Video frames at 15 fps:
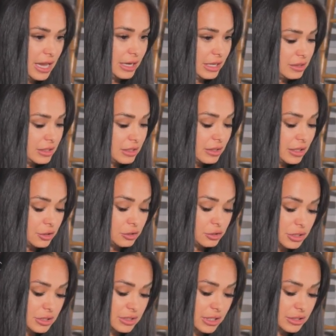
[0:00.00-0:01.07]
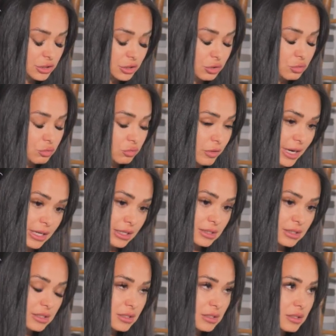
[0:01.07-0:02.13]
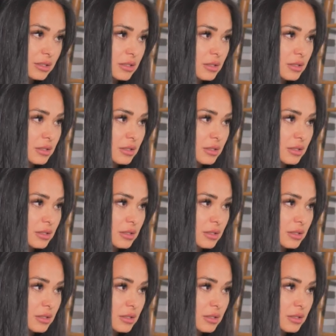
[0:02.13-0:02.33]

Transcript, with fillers: and i think that you're mm-hmm. just such a great